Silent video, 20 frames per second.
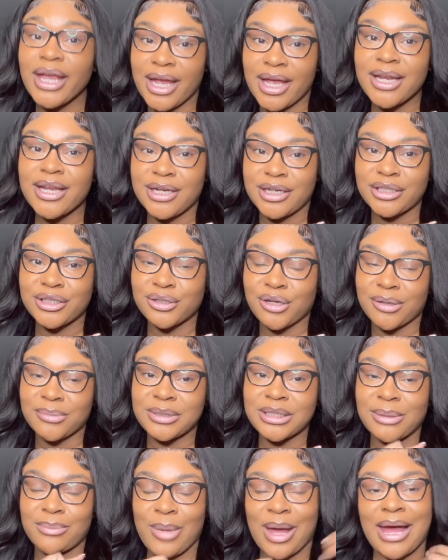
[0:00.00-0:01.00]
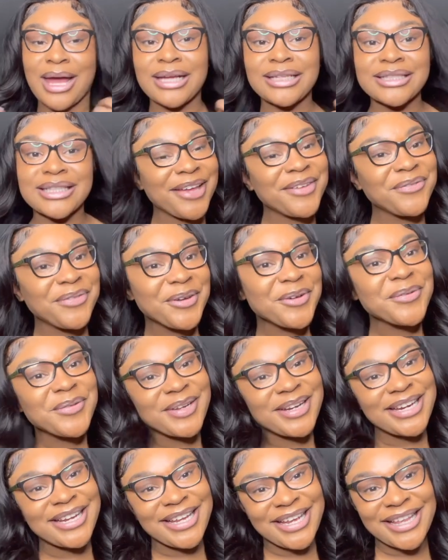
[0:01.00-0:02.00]
in the description box if you
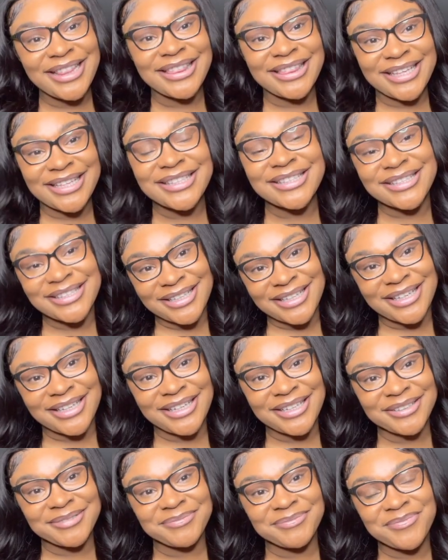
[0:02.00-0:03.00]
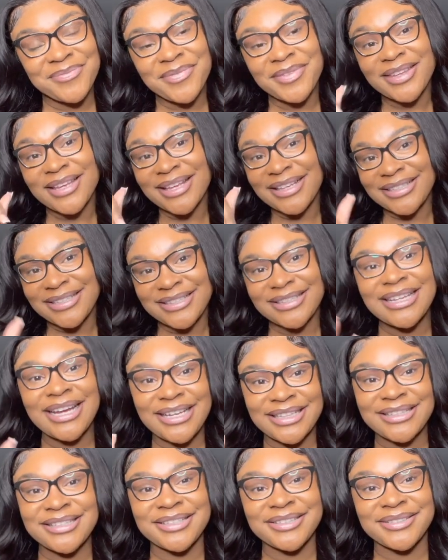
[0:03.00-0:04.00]
want to get this look. Stay